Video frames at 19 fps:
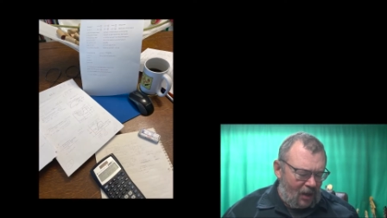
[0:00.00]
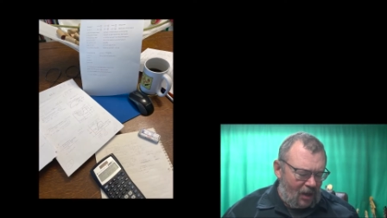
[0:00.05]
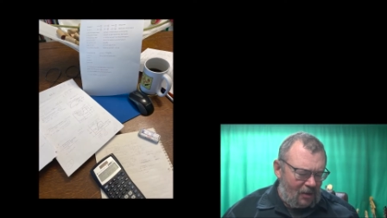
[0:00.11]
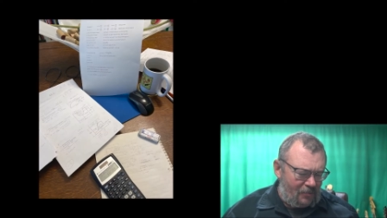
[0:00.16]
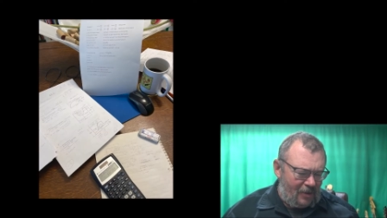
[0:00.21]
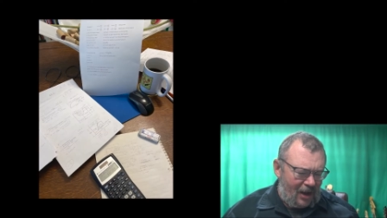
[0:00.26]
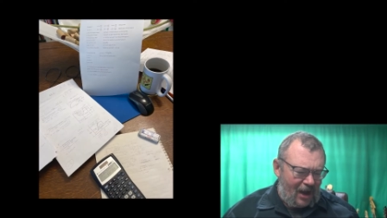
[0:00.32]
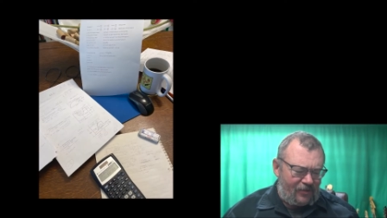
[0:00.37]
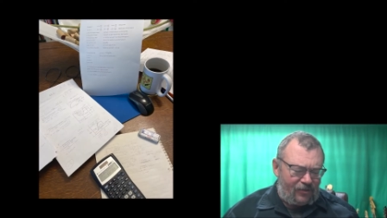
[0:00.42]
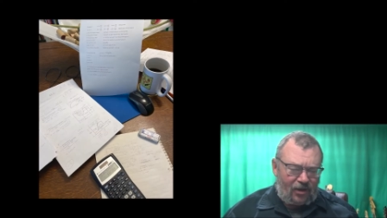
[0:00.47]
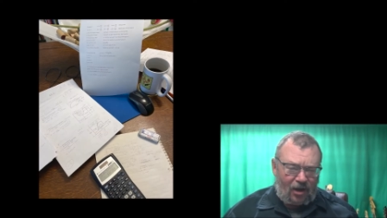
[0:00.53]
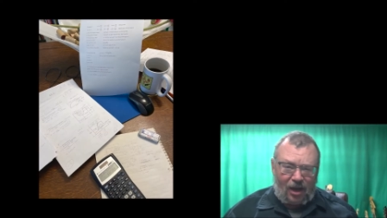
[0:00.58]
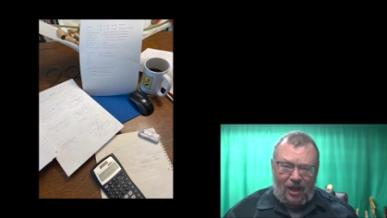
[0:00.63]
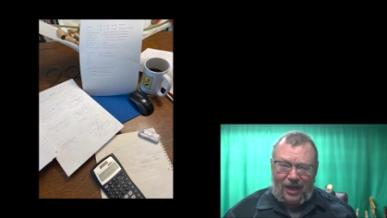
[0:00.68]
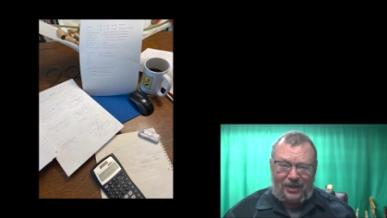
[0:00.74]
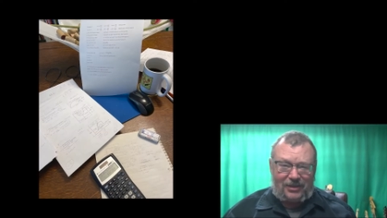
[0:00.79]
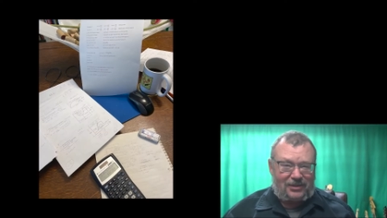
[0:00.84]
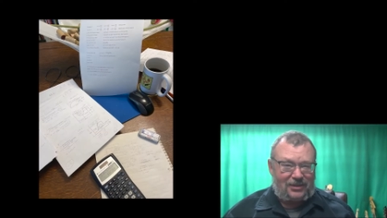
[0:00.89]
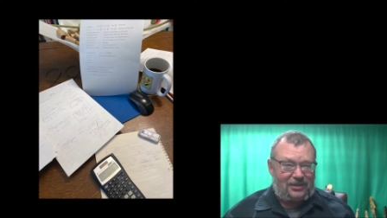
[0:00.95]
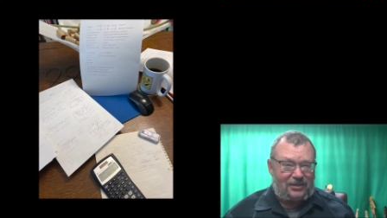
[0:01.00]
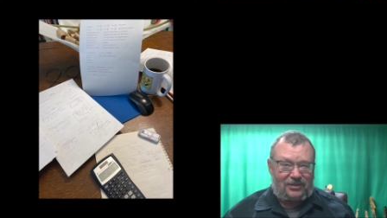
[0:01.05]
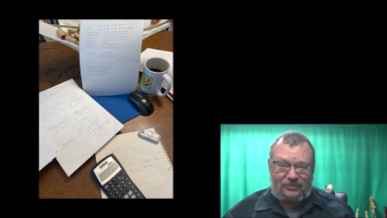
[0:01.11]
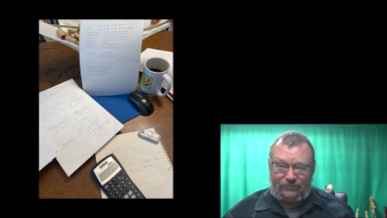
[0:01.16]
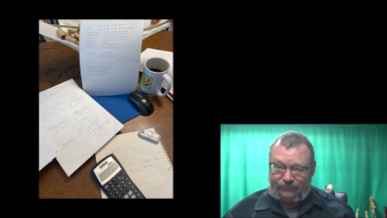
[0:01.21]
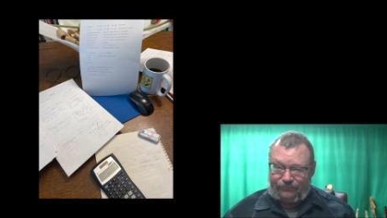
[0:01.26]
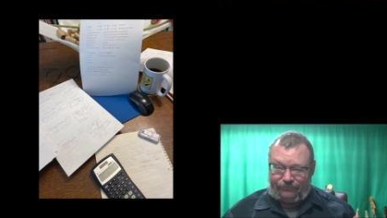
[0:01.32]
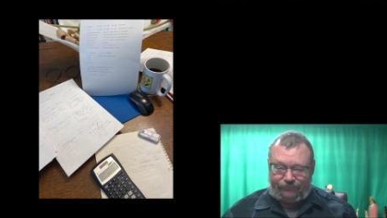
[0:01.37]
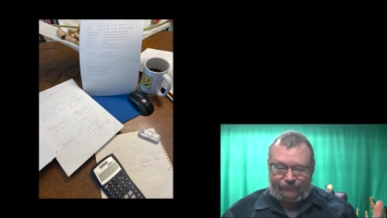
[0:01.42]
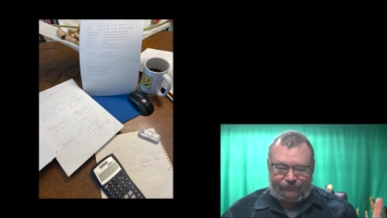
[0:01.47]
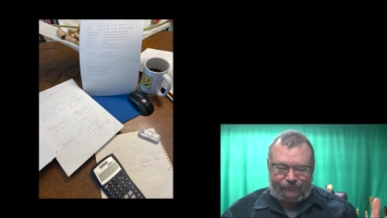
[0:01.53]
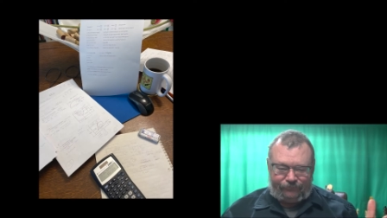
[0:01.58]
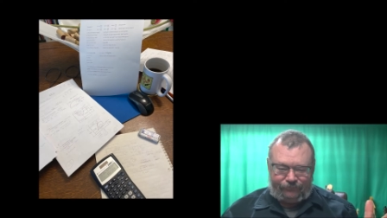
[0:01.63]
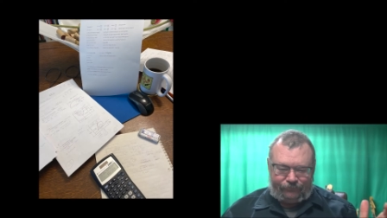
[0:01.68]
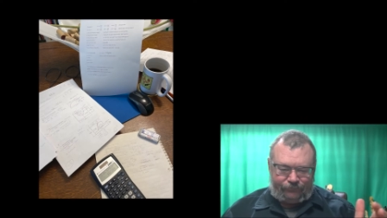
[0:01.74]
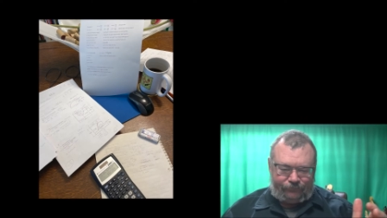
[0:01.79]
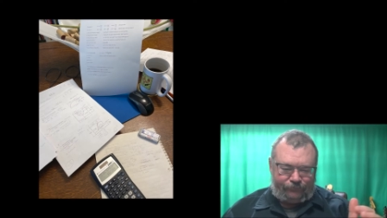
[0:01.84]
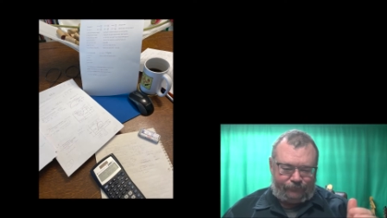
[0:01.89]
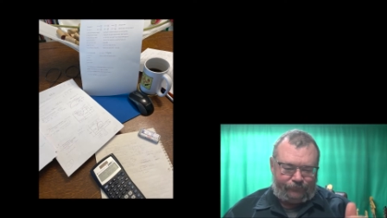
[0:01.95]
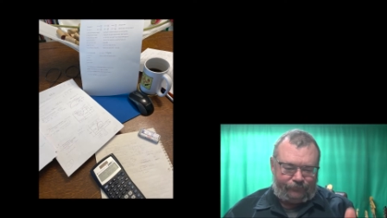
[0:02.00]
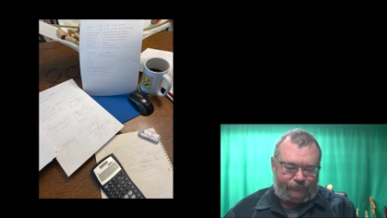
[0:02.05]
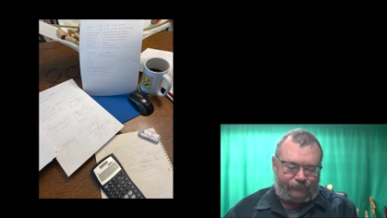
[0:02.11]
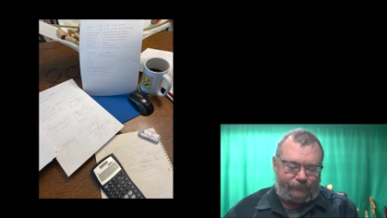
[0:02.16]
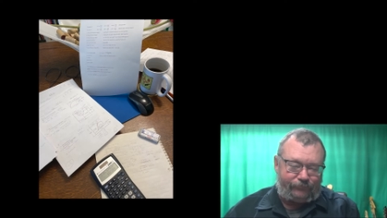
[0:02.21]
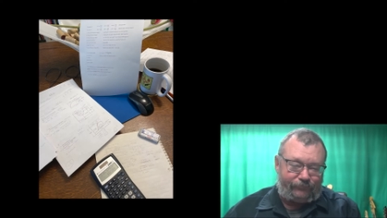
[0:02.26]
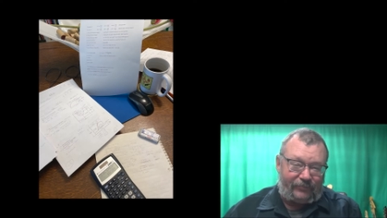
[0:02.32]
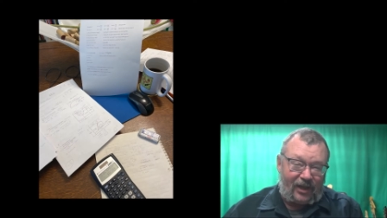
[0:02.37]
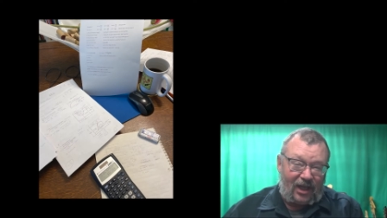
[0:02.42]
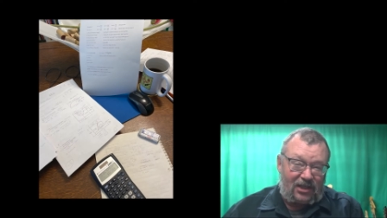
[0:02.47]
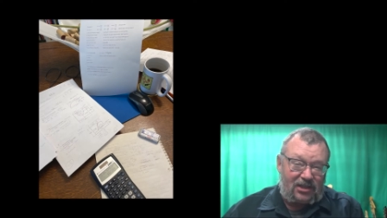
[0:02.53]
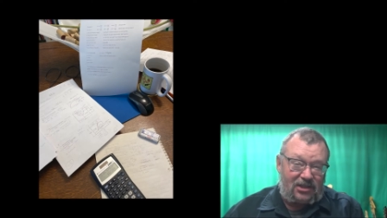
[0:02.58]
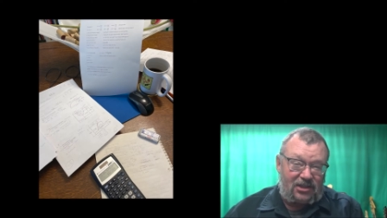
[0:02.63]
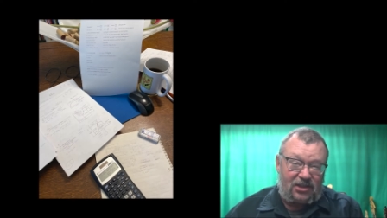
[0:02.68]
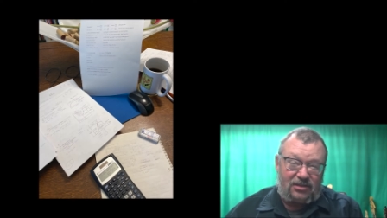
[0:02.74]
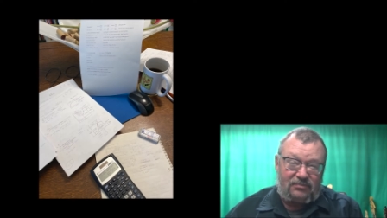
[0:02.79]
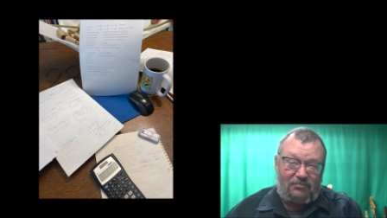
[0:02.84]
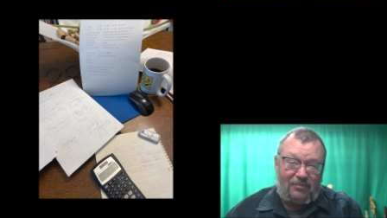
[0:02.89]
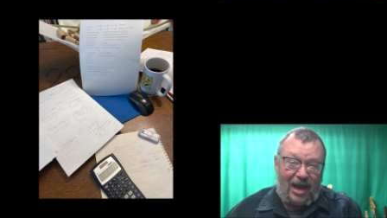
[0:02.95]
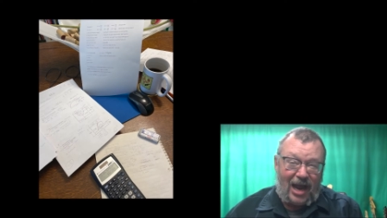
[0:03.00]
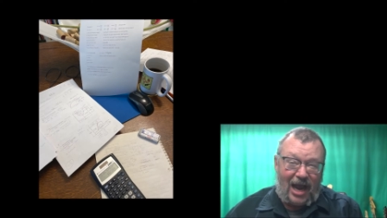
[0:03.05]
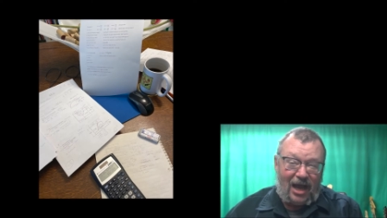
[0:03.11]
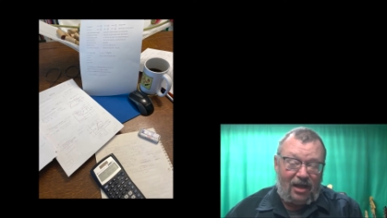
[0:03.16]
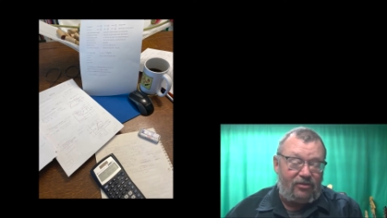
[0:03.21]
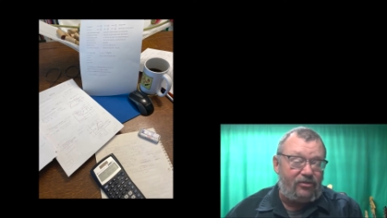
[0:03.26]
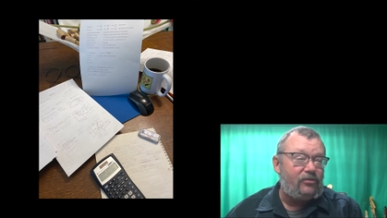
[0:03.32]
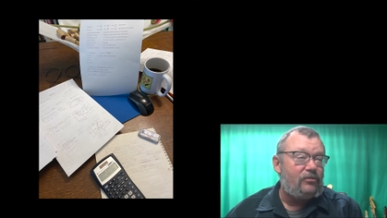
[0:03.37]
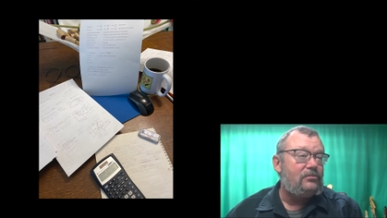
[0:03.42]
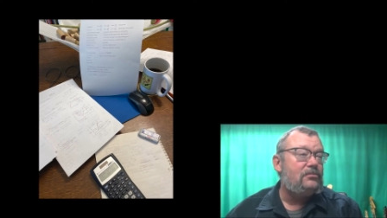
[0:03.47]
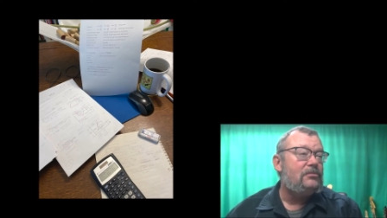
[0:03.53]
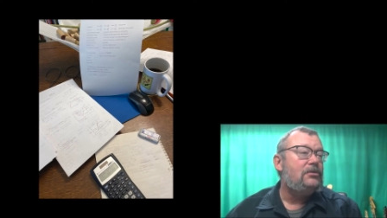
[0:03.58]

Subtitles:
Math classes. It's just math.